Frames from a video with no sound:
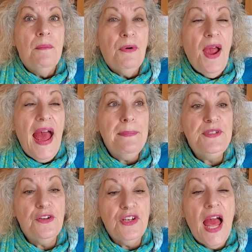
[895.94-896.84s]

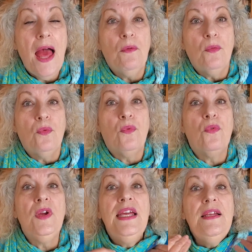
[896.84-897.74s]
Perhaps you're not
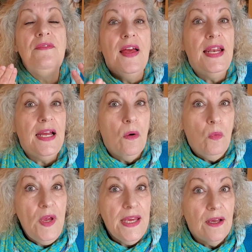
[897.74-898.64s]
reinventing a
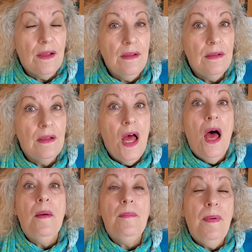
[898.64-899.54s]
wheel,
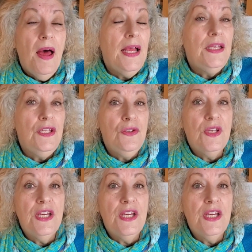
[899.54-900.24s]
but you